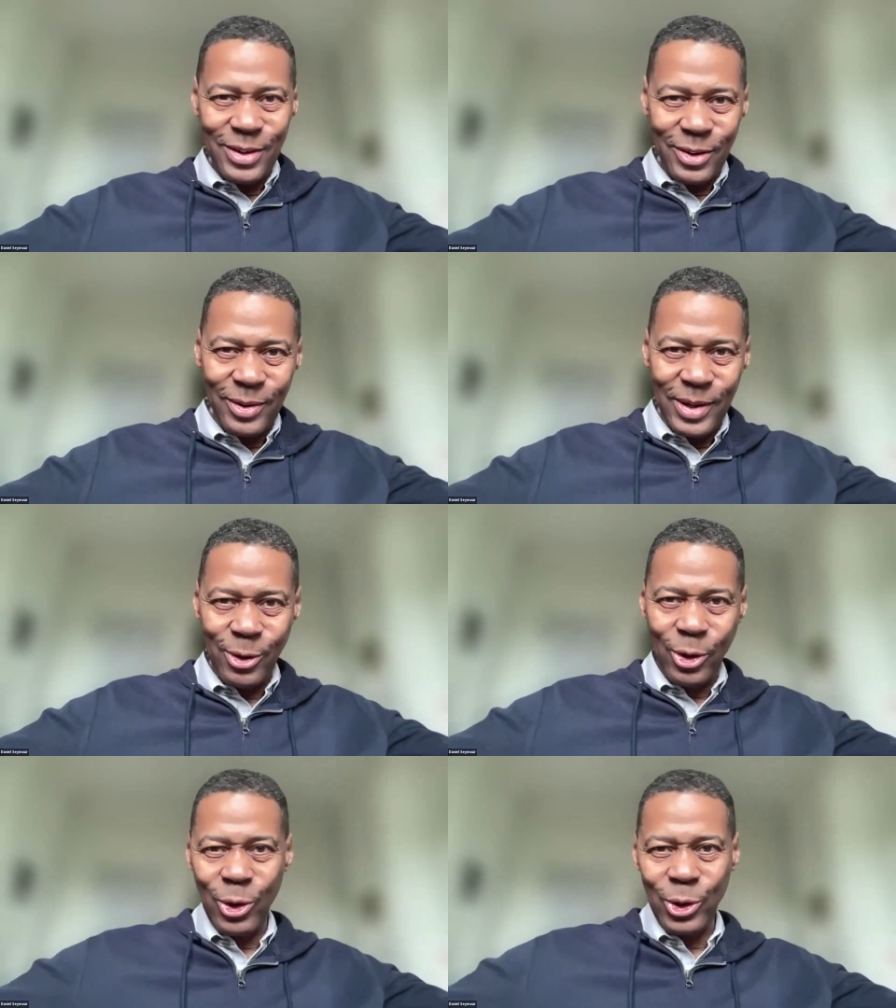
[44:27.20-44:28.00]

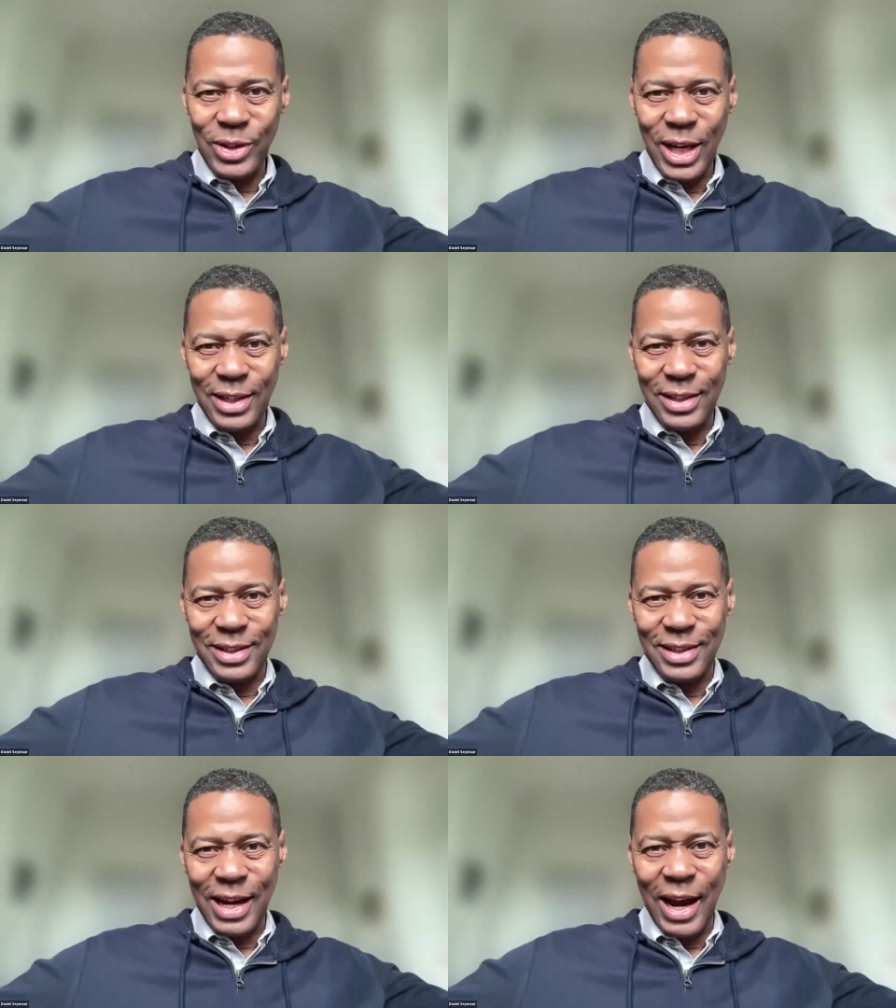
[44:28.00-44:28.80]
in the course that
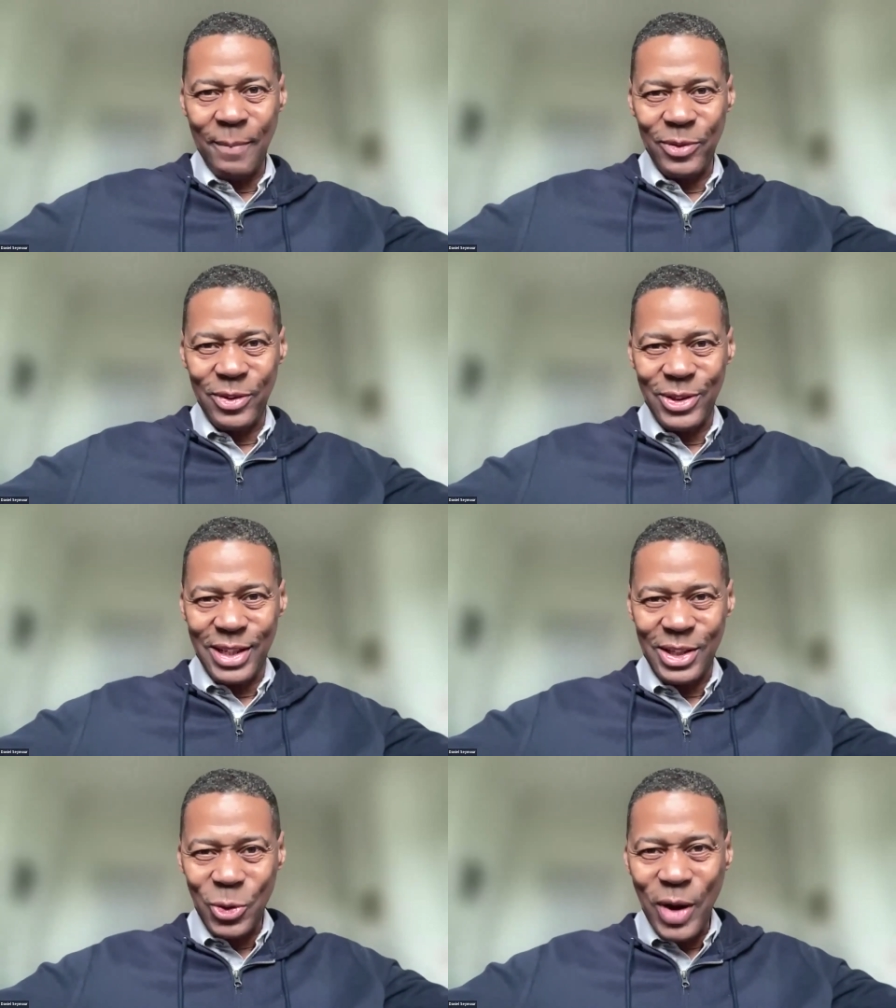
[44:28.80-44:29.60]
I'm
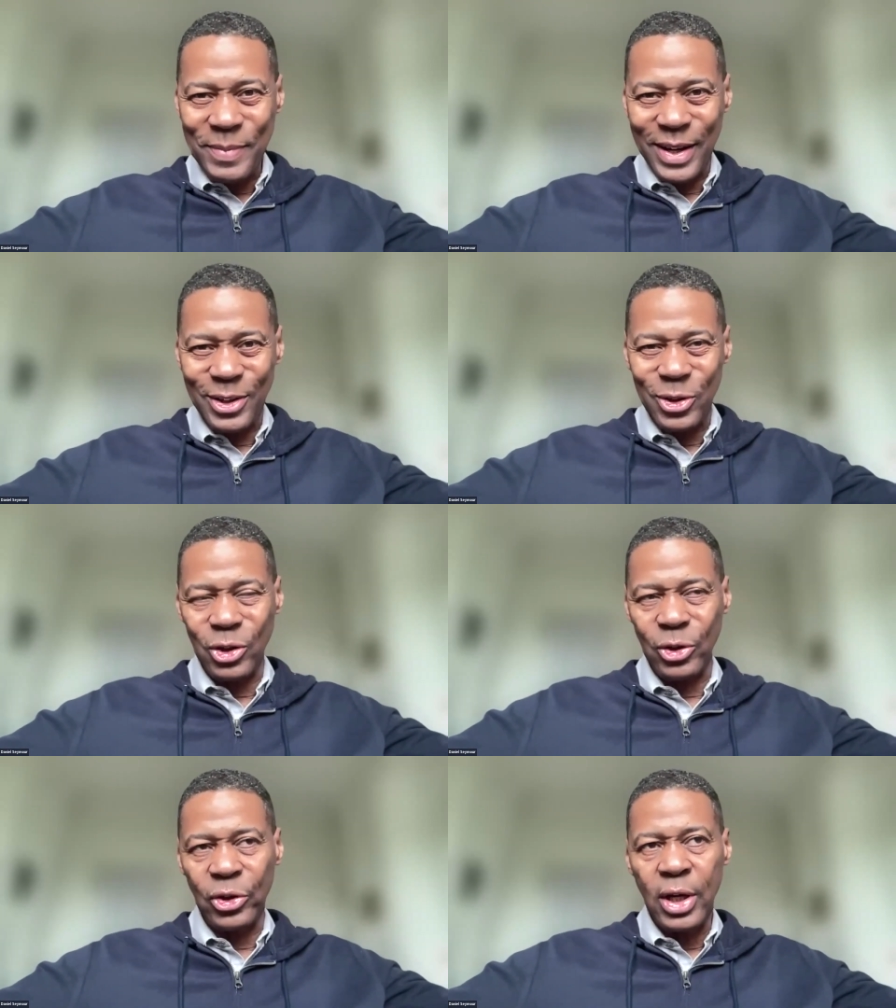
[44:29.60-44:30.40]
just describing to
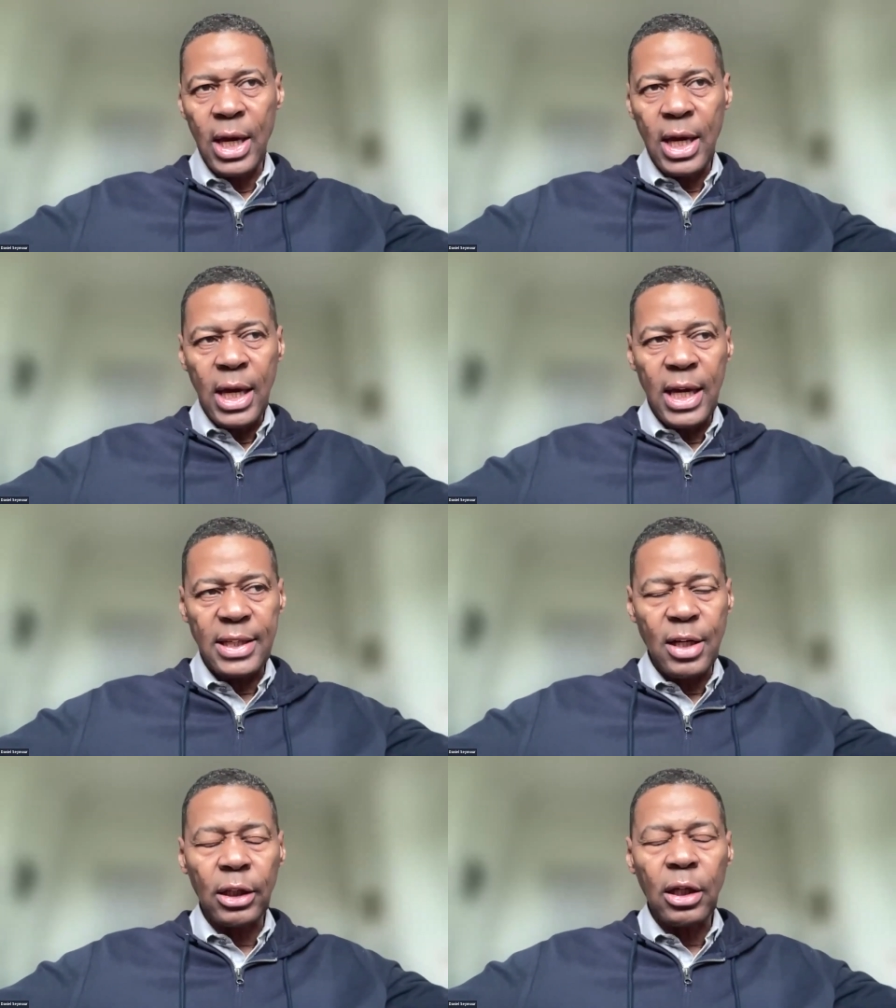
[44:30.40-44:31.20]
you
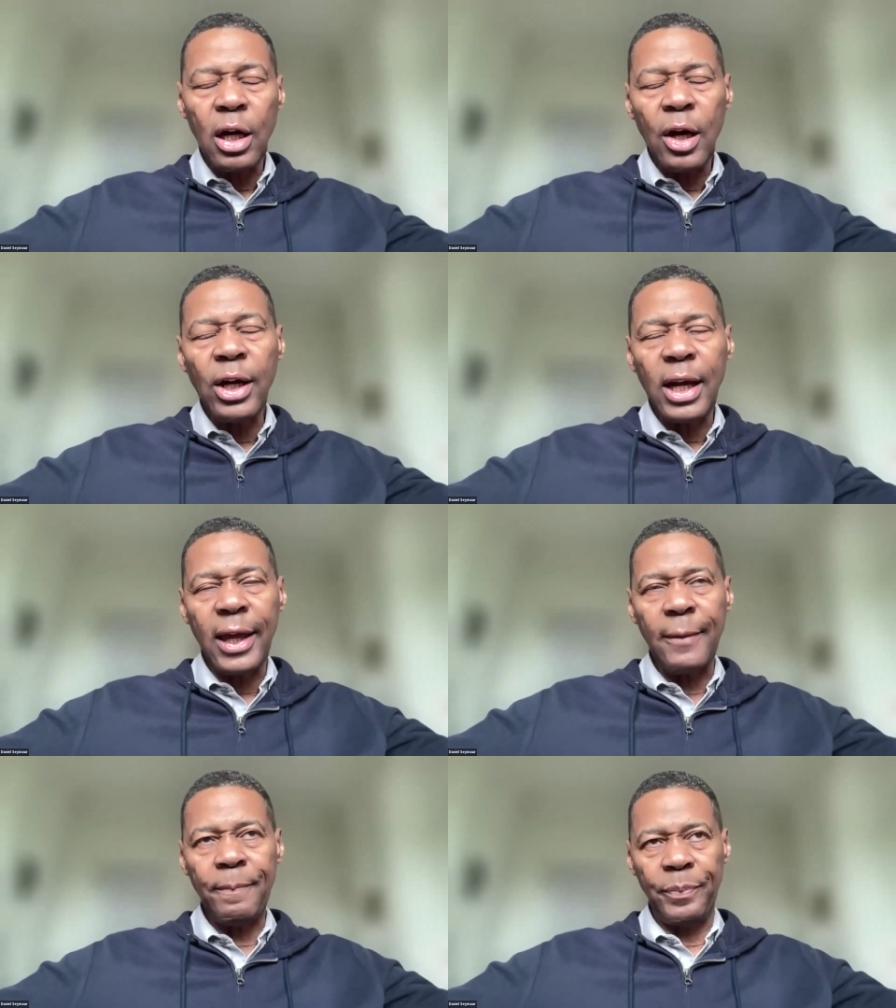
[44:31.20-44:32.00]
is not
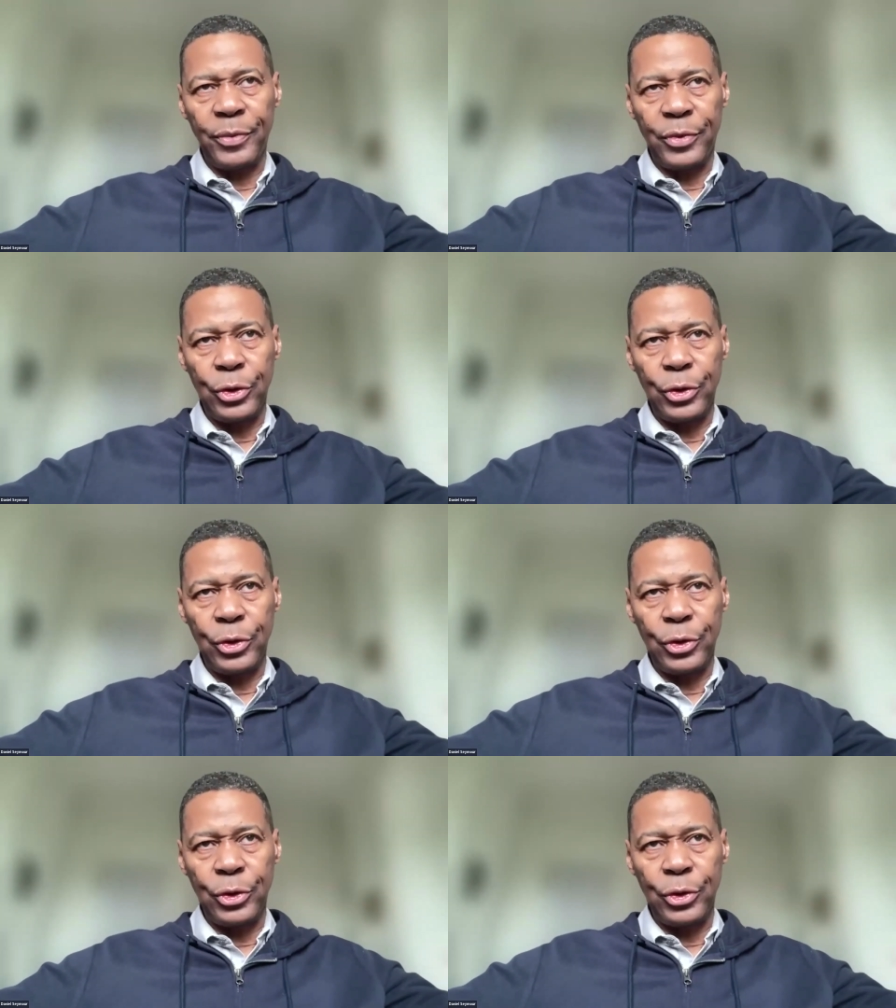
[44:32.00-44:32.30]
only